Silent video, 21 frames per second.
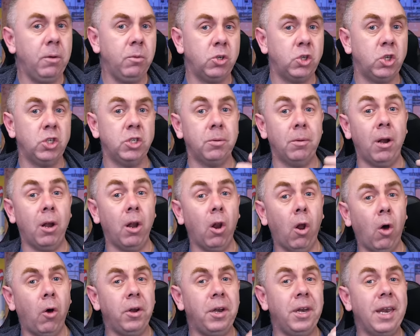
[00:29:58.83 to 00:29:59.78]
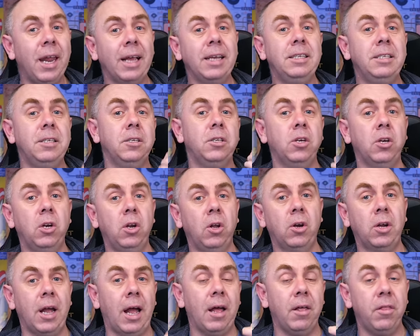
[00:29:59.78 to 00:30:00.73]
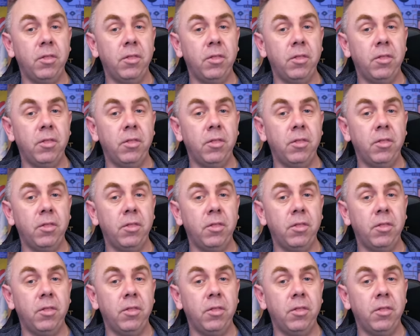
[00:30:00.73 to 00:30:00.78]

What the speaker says: which is a lot nicer to look at